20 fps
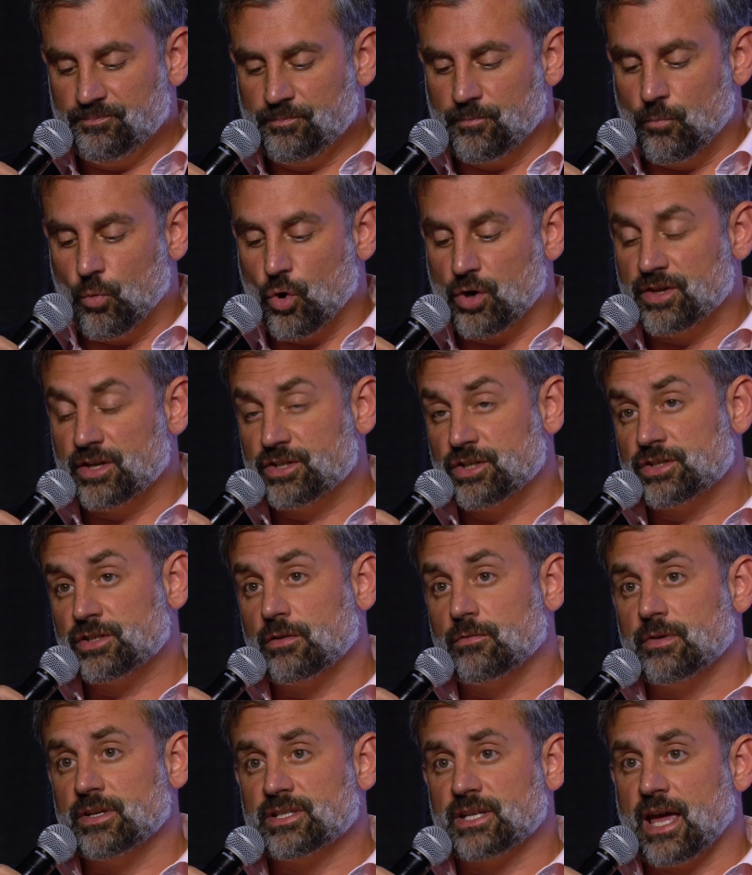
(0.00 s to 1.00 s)
more than just
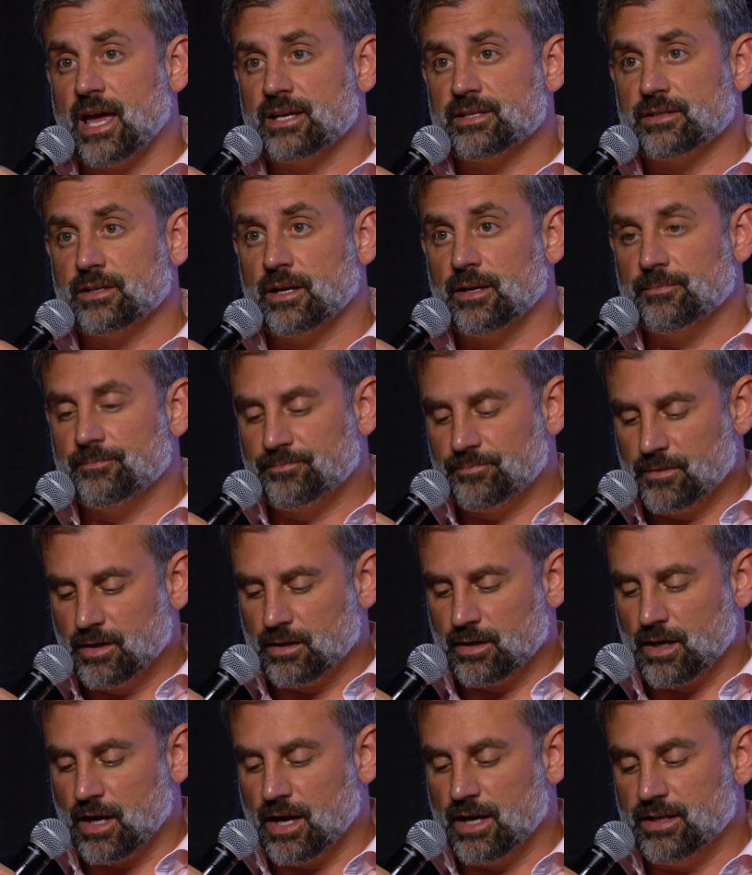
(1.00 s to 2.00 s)
a risk asset,
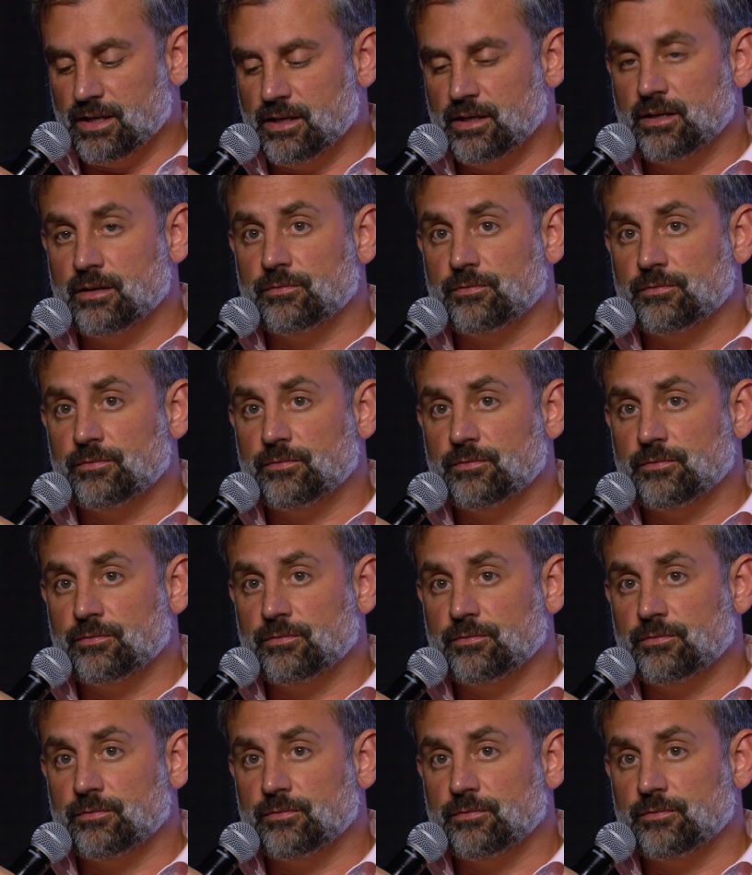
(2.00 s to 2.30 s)
i.e.